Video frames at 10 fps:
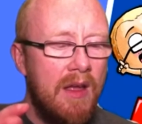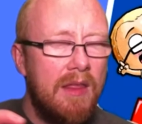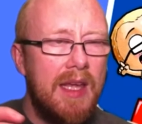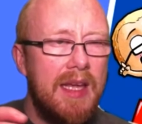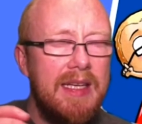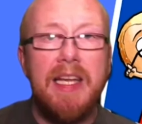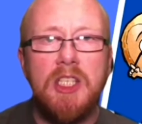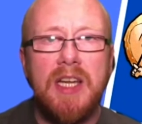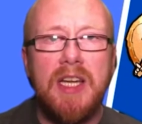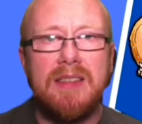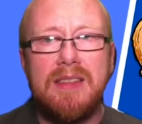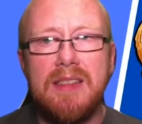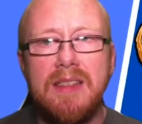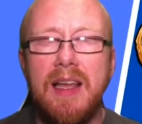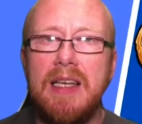the niche edits
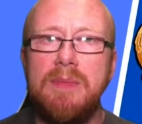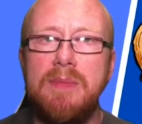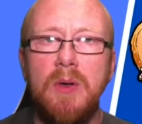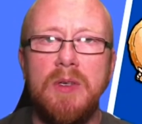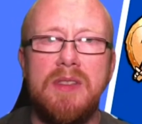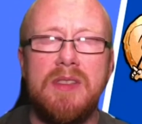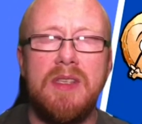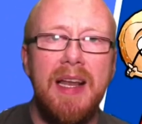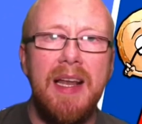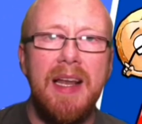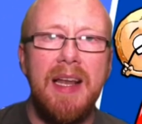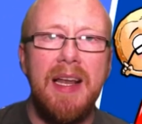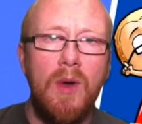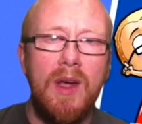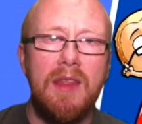and the guest posts will be linking
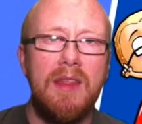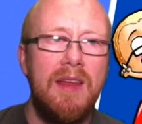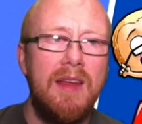with